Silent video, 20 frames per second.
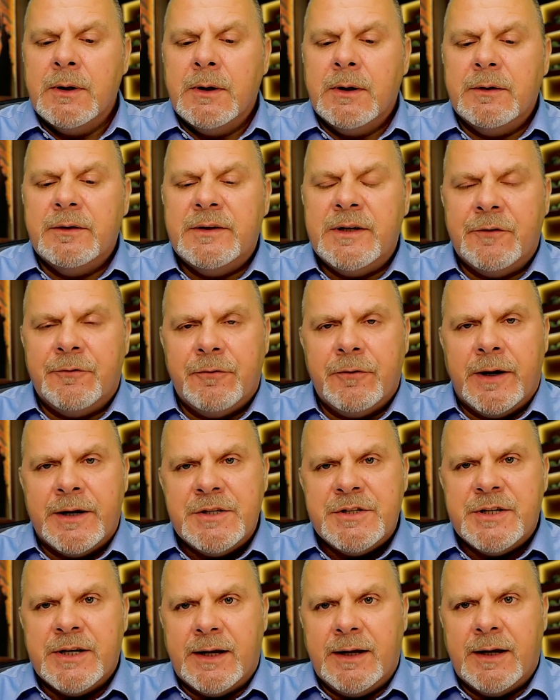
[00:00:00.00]

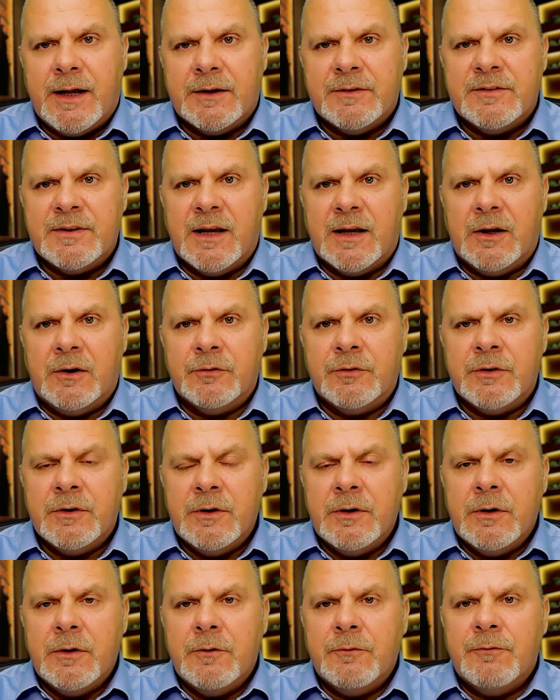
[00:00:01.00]
differentiate ourselves
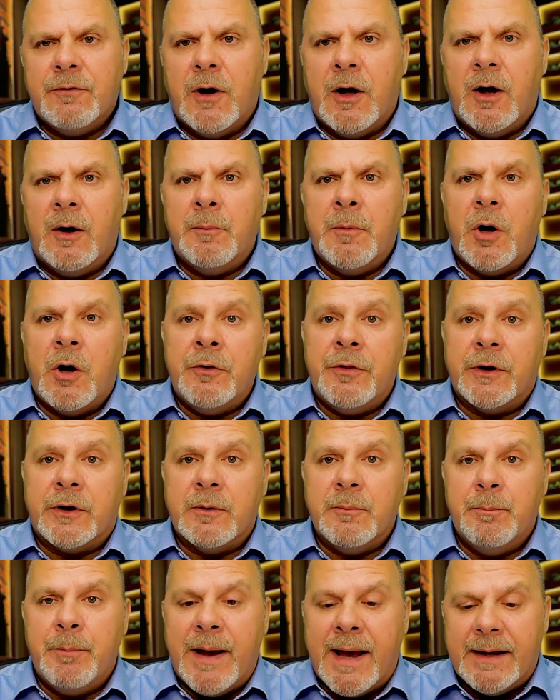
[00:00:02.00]
from other
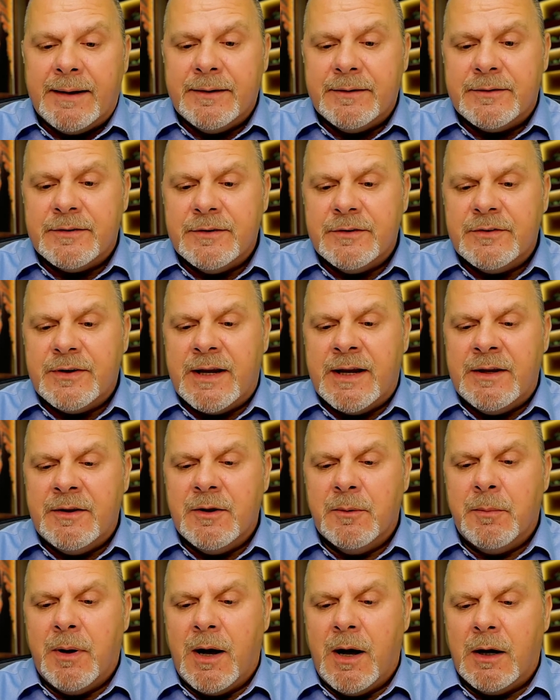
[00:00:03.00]
competitors in
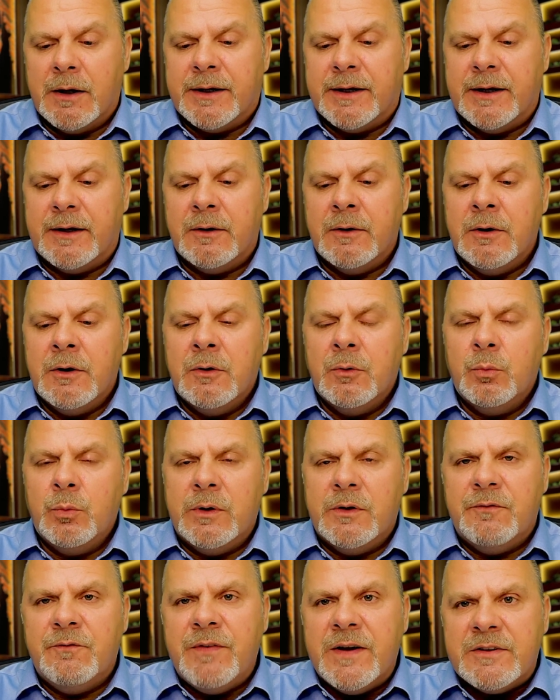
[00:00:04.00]
the market
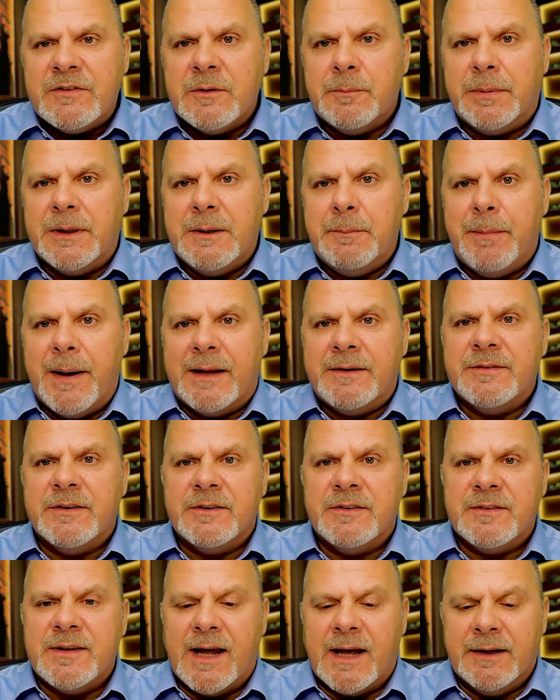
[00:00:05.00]
with visibly better
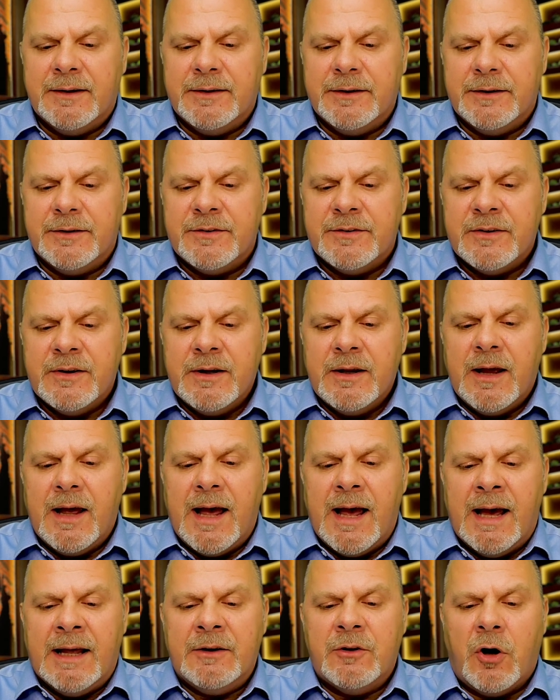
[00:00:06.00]
standards
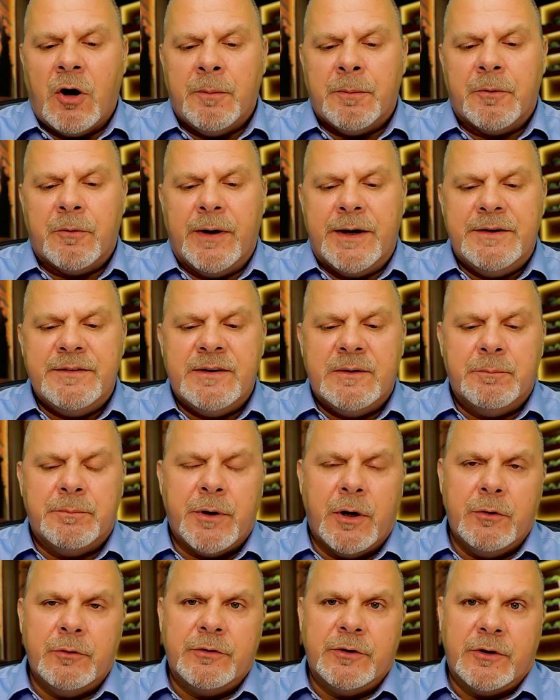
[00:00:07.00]
and operating
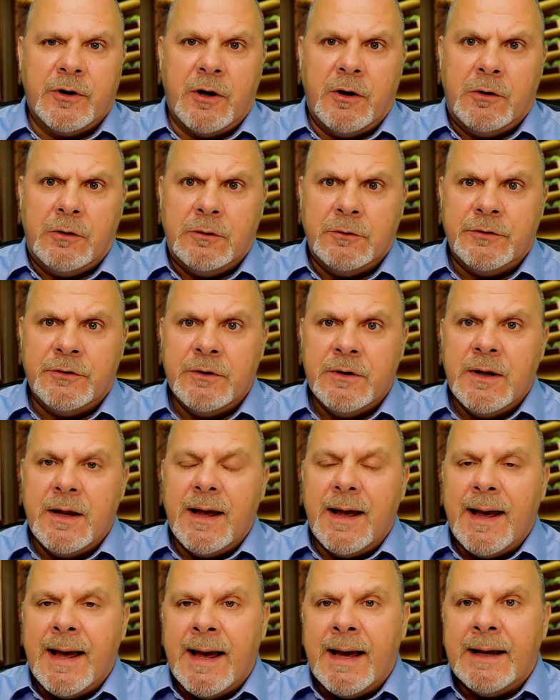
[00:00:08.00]
protocols
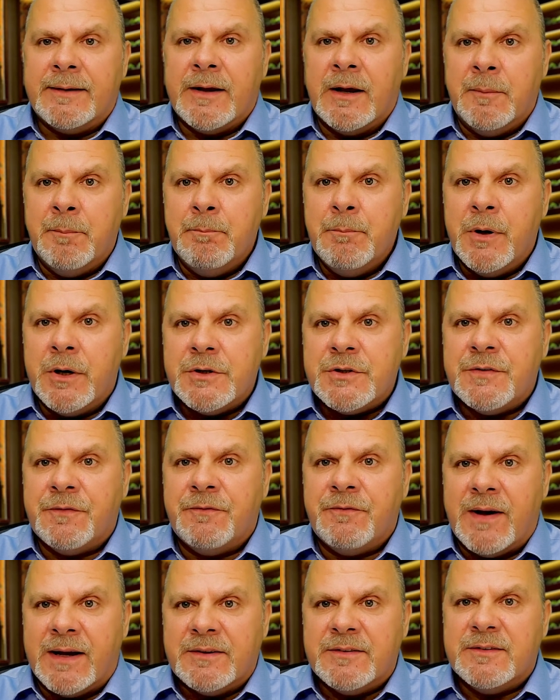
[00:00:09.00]
at a much
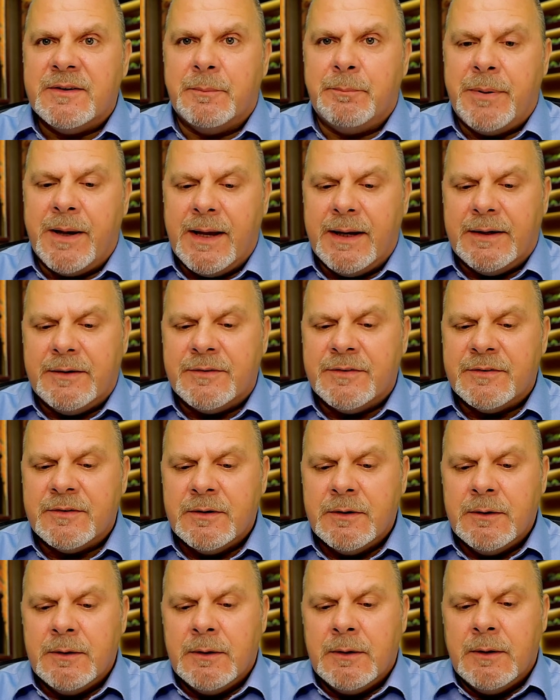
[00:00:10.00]
faster pace.
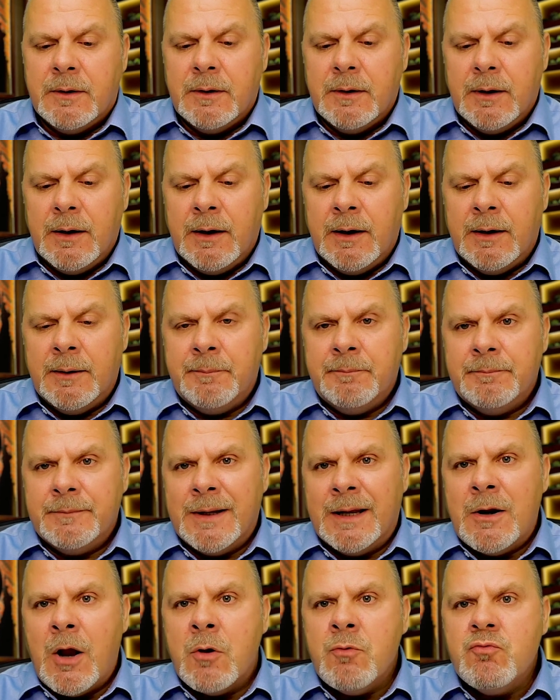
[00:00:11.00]

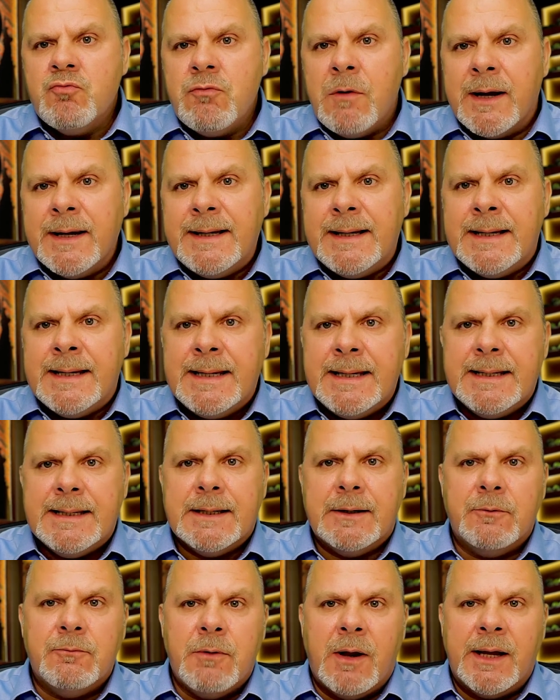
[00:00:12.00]
And right
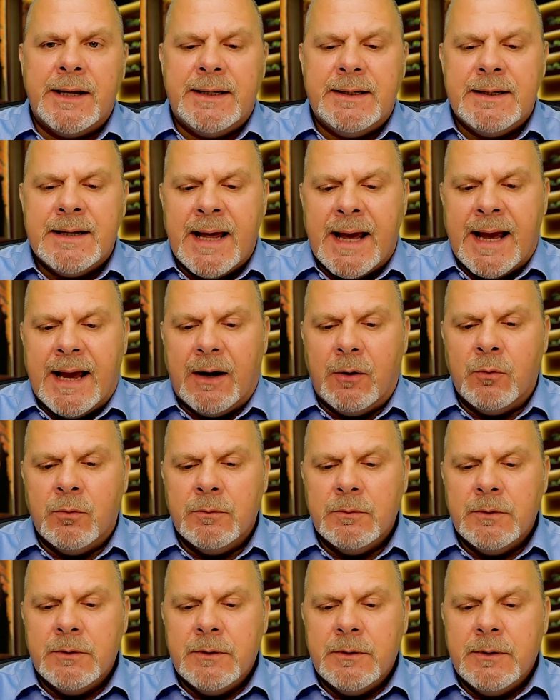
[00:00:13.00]
here, right now,
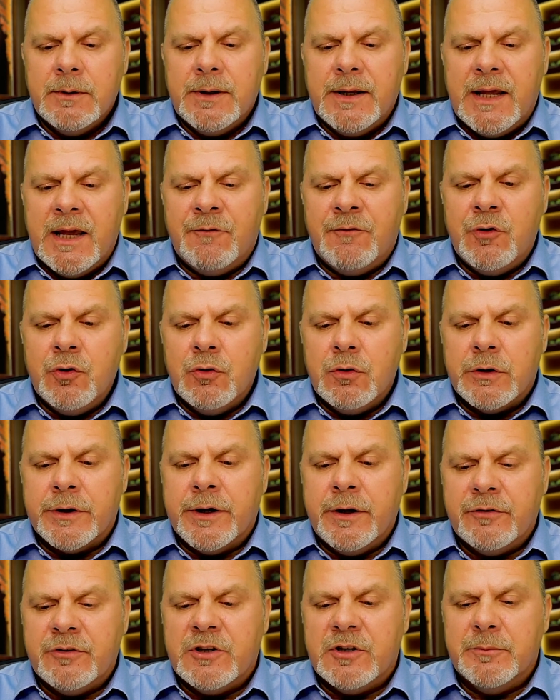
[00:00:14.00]
if your
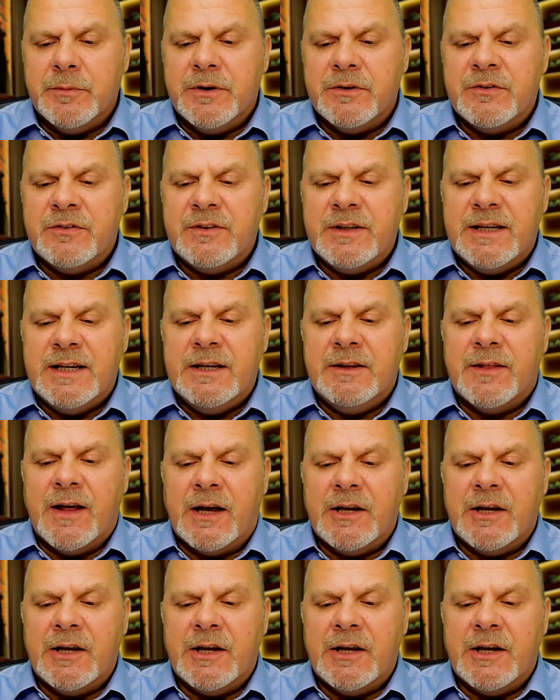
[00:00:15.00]
customers see that